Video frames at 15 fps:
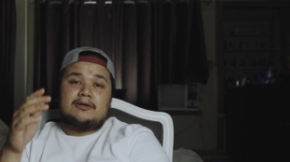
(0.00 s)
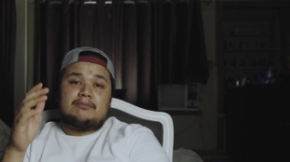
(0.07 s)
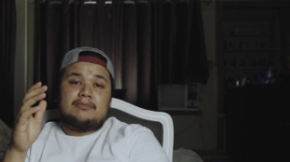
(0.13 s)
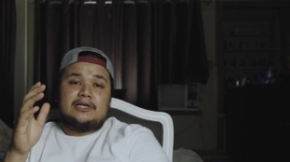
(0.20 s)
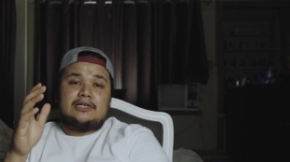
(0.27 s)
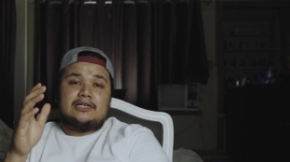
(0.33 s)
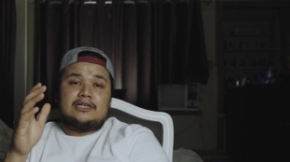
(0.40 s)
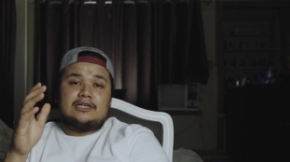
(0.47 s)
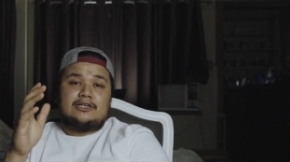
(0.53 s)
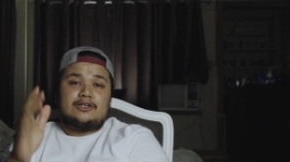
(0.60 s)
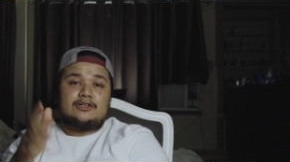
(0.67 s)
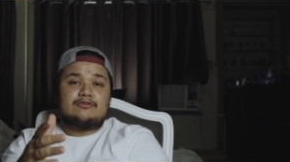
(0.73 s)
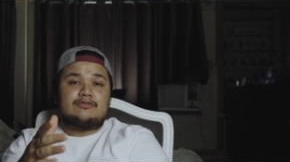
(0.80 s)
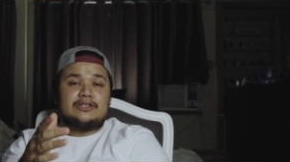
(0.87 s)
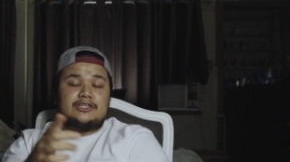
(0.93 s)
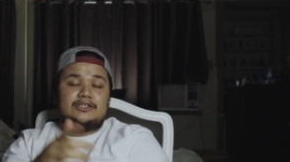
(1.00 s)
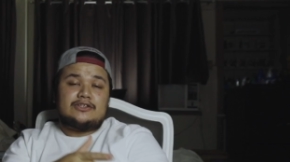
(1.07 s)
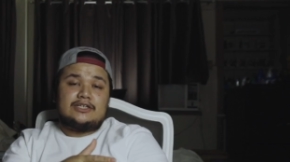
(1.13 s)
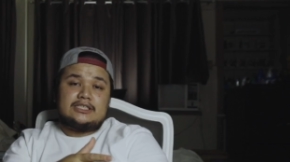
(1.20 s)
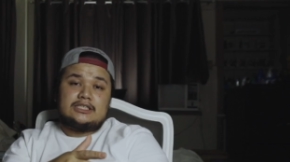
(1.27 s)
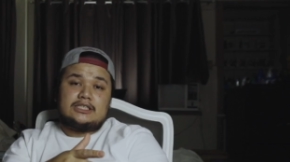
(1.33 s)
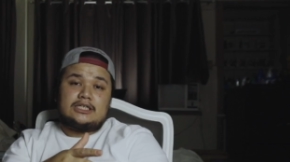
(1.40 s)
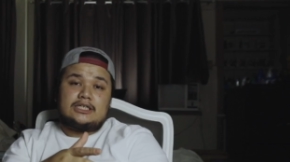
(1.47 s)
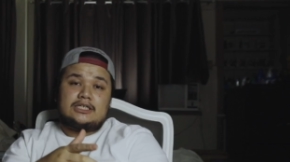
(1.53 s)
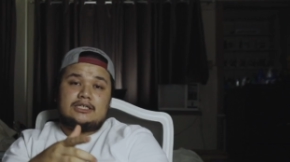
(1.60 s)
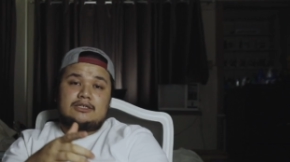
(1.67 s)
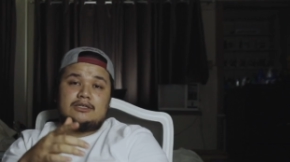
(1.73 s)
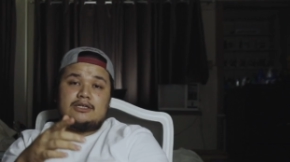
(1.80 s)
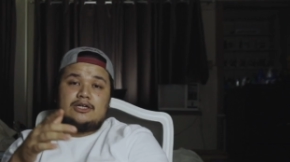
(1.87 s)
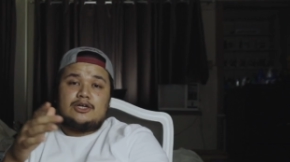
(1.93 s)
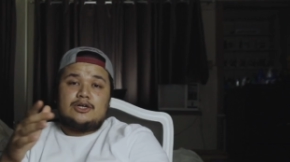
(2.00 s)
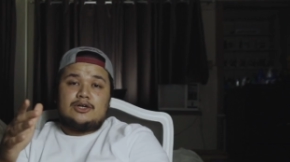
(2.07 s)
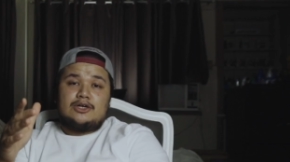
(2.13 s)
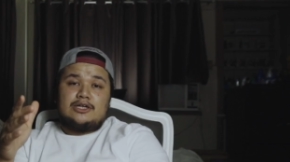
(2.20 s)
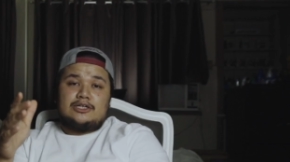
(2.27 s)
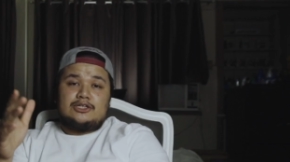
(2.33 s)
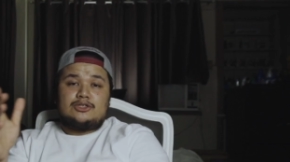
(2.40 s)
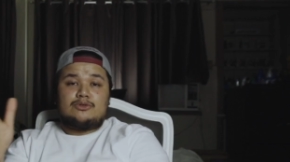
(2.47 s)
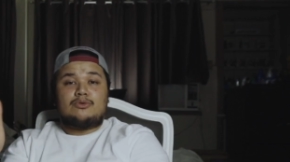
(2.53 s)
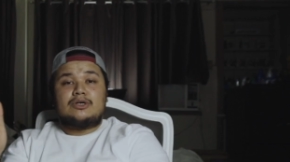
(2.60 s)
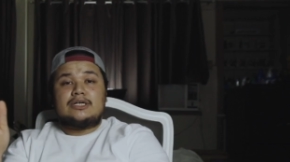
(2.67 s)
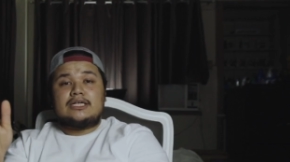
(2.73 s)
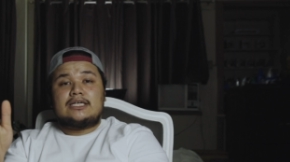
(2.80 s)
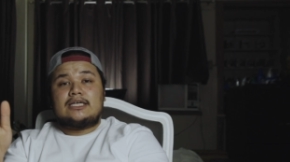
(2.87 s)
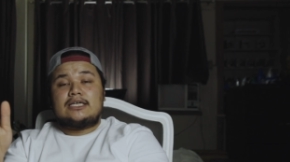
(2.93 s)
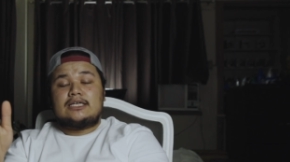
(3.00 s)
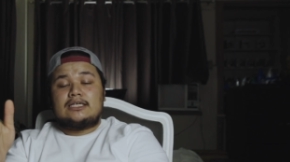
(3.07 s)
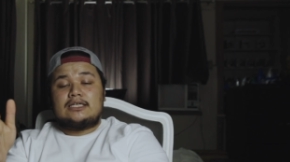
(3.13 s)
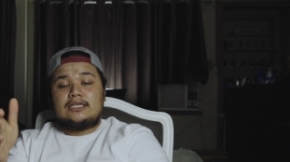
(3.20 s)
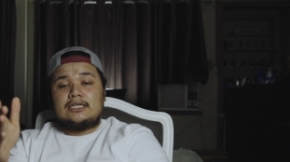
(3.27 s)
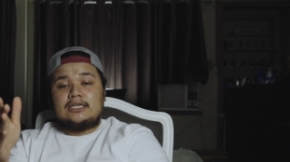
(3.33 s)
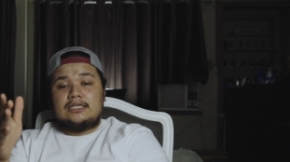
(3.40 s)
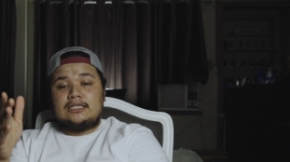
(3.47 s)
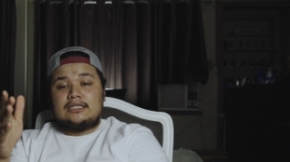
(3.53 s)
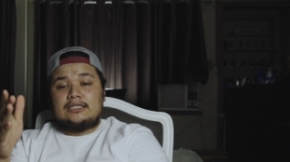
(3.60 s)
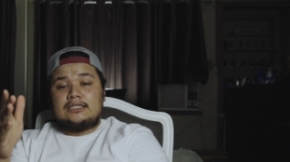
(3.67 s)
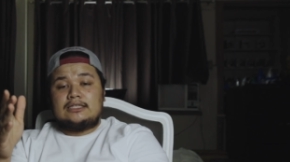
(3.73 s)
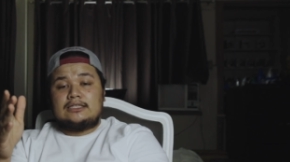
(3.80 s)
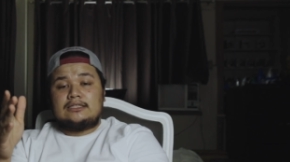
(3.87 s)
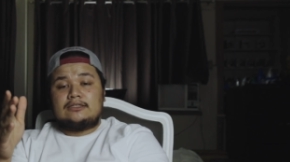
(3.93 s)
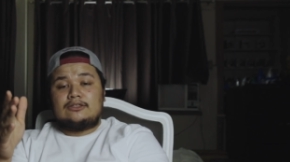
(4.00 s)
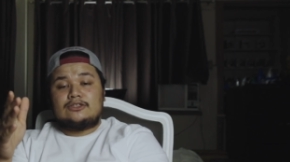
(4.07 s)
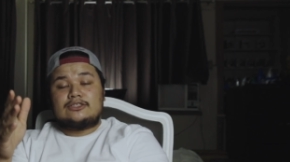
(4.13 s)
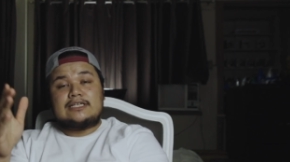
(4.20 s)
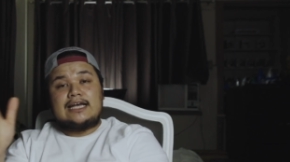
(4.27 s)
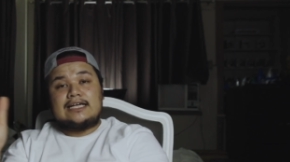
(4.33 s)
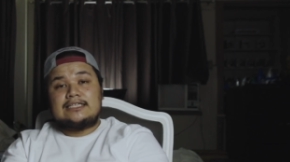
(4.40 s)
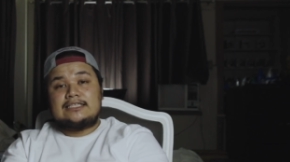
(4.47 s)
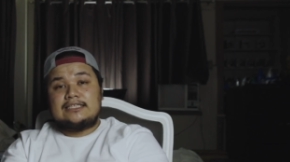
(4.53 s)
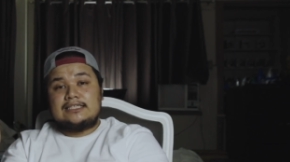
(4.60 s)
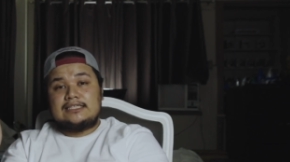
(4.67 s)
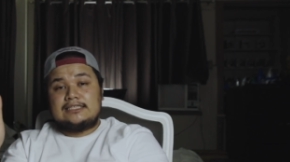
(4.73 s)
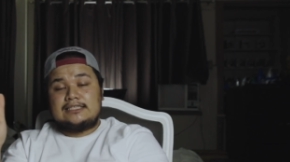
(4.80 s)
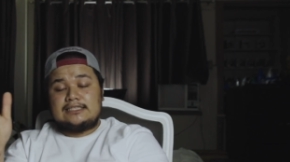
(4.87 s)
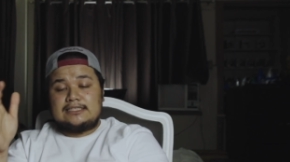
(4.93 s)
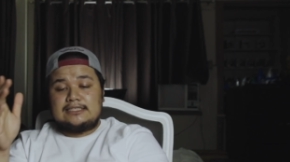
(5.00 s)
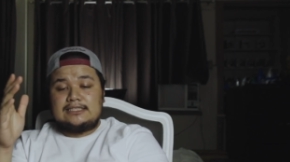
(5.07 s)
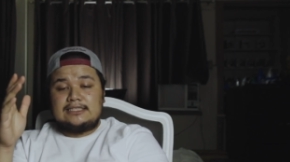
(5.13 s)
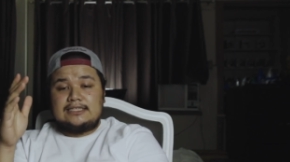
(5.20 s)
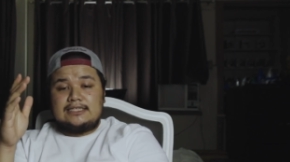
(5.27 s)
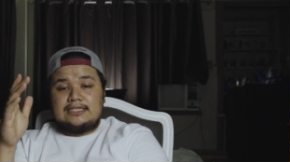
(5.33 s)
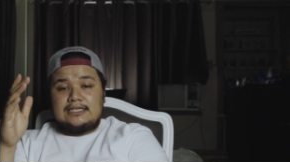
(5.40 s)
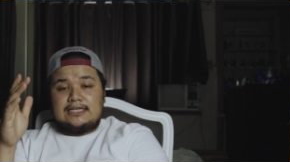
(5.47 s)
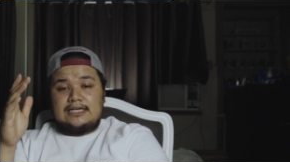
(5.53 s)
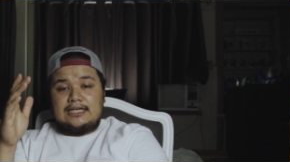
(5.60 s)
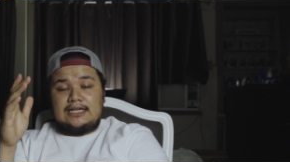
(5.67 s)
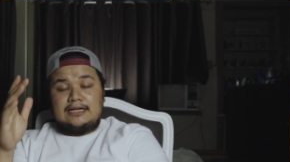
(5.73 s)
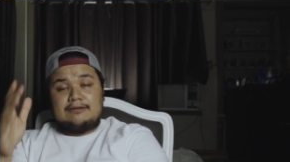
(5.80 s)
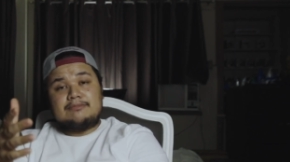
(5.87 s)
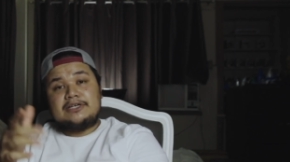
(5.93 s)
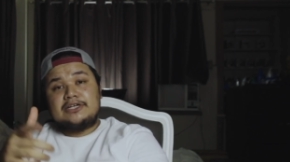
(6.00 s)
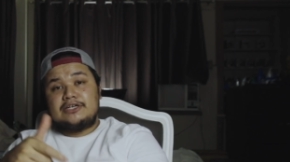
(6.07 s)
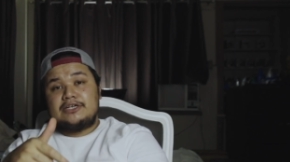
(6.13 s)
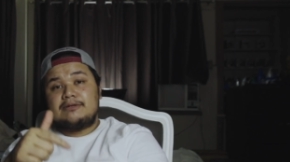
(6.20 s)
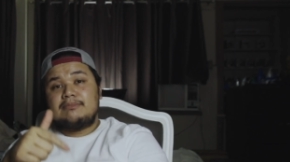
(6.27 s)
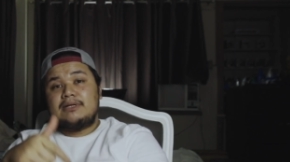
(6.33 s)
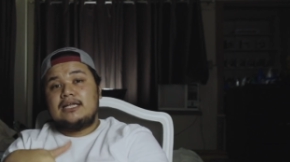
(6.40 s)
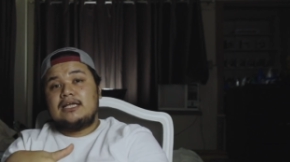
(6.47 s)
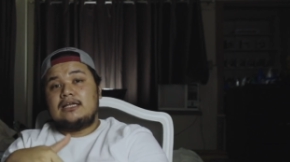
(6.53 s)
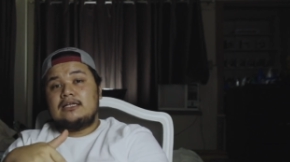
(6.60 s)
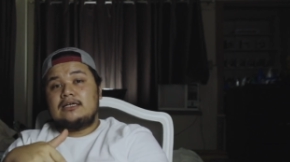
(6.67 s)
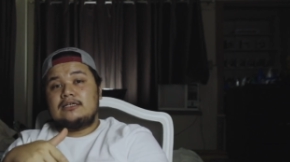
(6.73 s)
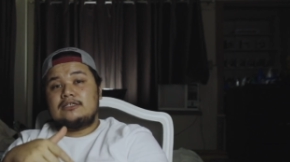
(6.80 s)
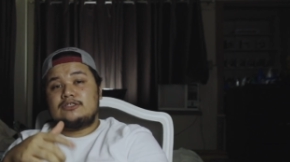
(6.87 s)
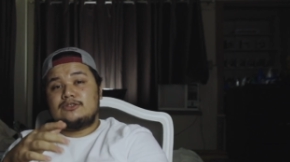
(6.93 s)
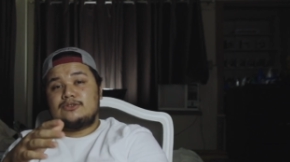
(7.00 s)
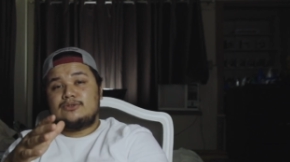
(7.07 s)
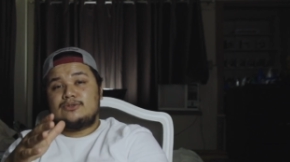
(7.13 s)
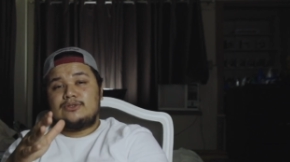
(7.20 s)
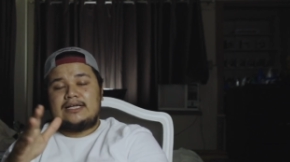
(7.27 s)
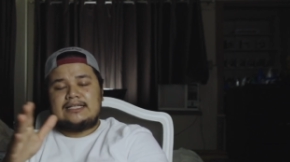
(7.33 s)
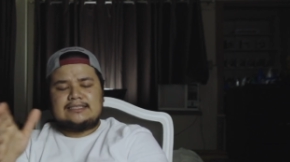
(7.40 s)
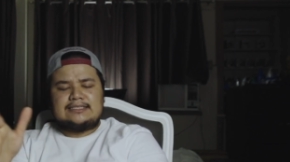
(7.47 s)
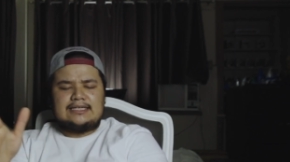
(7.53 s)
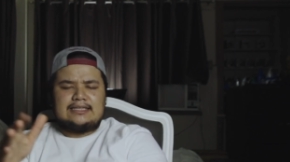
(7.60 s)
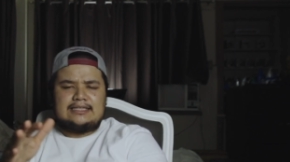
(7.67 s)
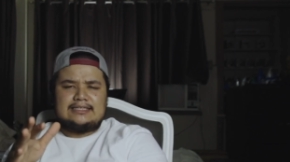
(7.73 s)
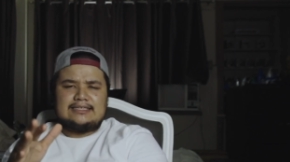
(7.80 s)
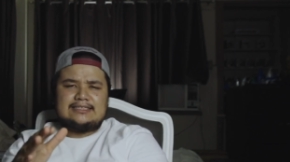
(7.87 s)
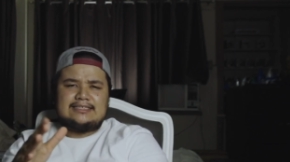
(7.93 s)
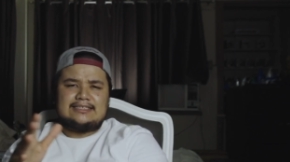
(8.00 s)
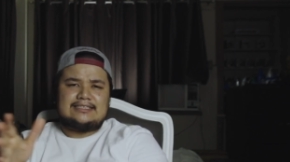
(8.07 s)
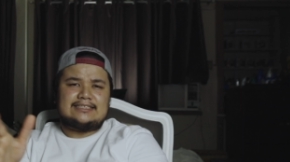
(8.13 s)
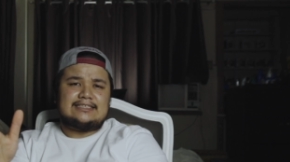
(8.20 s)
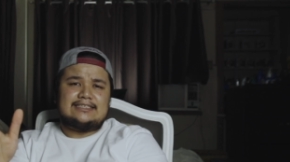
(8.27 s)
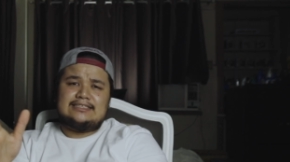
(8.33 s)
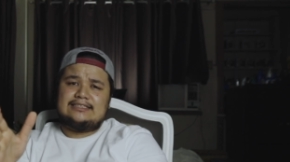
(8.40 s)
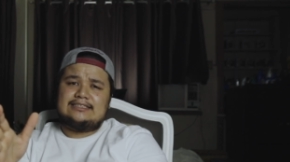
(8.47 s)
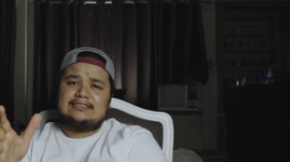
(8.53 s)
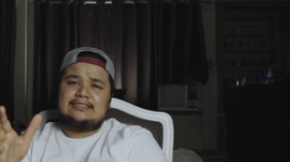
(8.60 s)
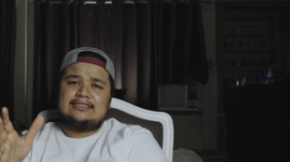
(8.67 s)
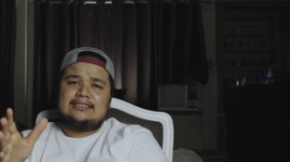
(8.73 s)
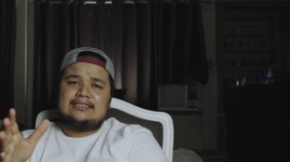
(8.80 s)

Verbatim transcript: My girlfriend, Krista, is working in Los Angeles, and I'm here in Manila, so that's I think a 16